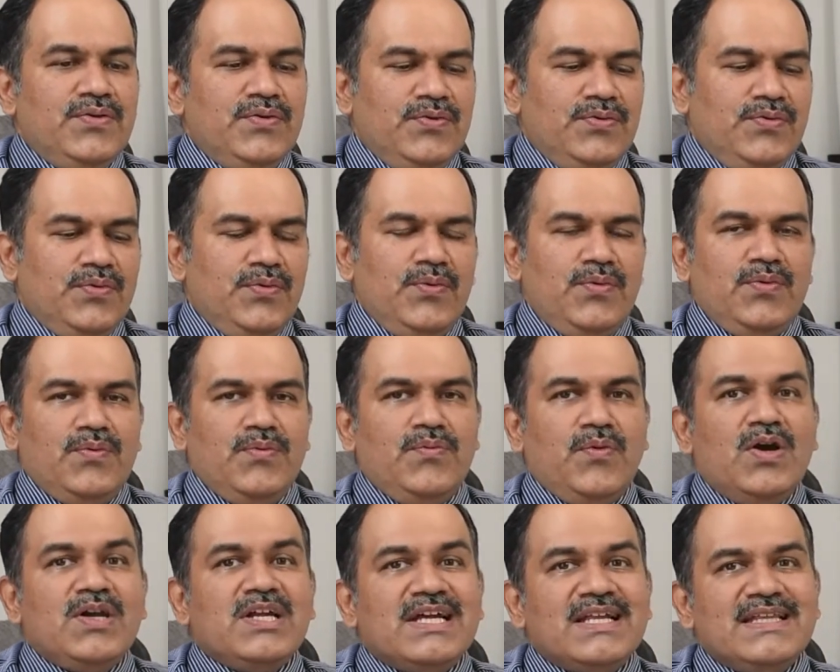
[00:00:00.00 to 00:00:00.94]
So,
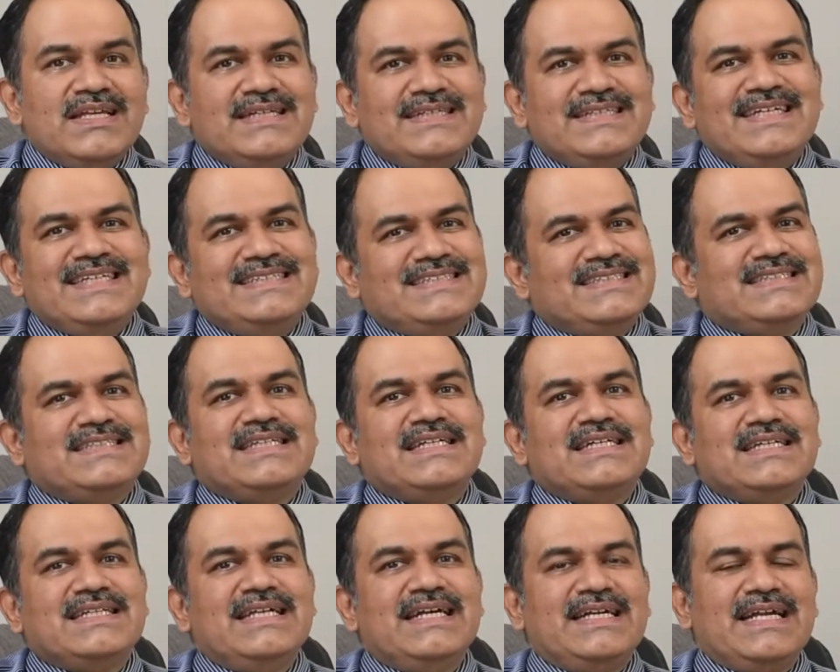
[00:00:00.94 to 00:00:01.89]
what are the tests
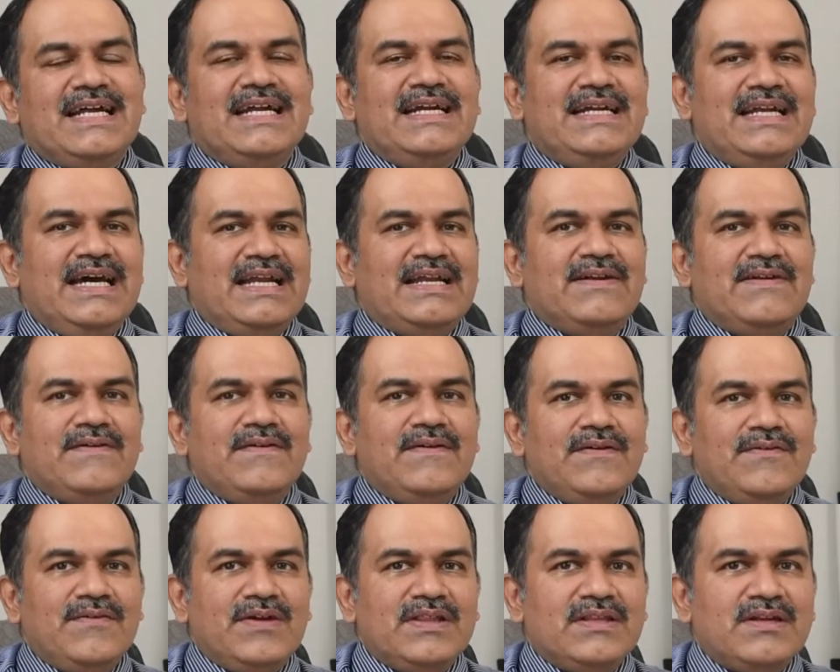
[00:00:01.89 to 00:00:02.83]
that are done
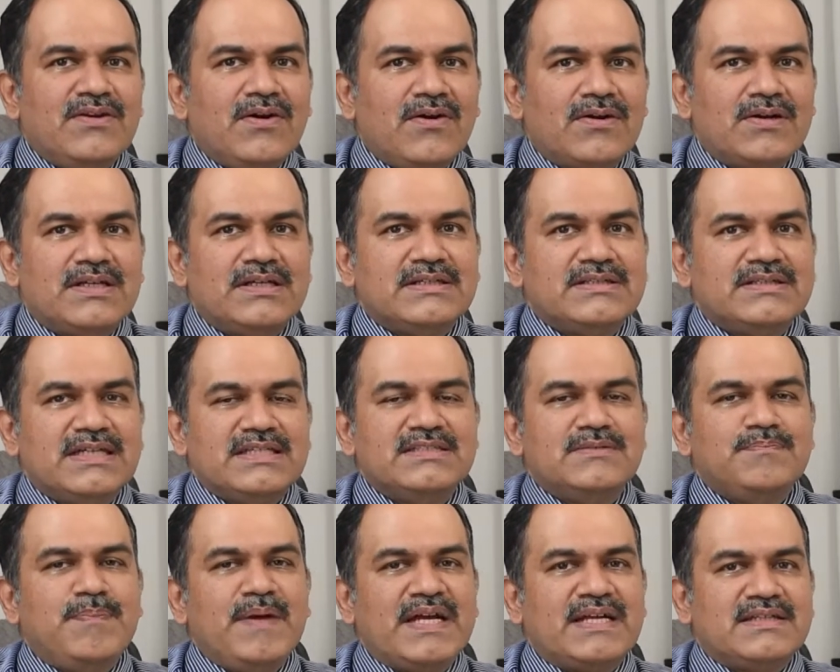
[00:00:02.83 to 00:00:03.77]
when the doctor
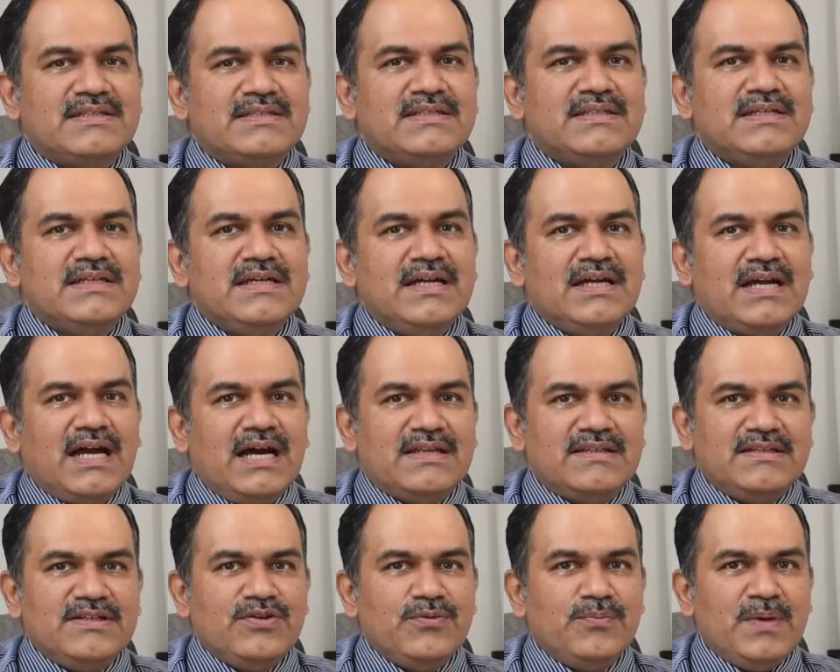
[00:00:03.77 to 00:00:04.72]
suspects
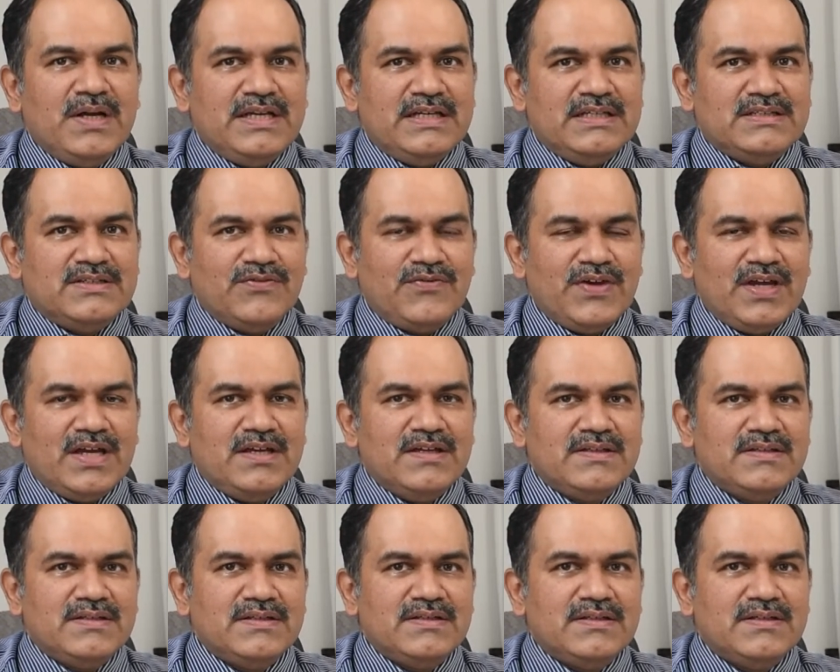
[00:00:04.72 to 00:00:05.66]
carcinoma
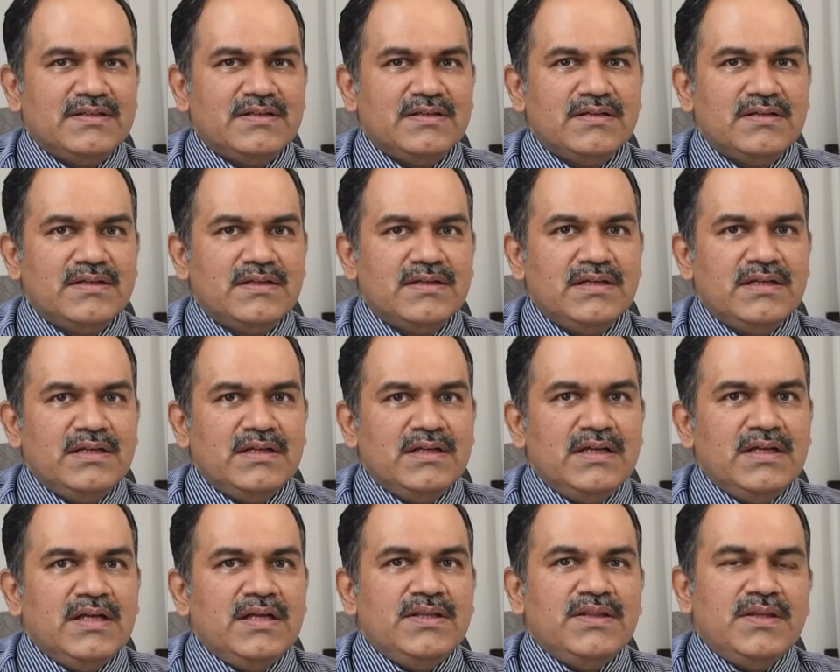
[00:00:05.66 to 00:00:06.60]
esophagus?
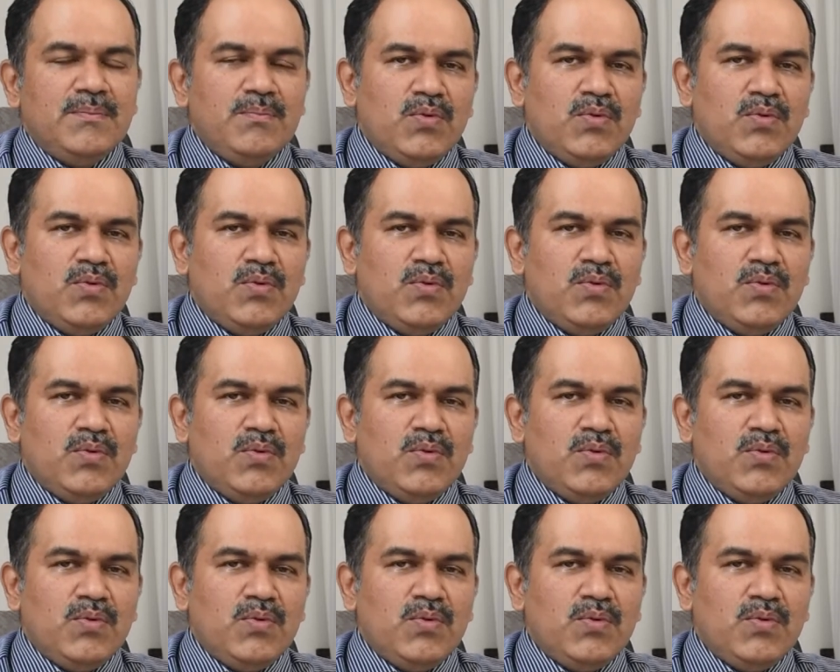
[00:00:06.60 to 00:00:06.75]
The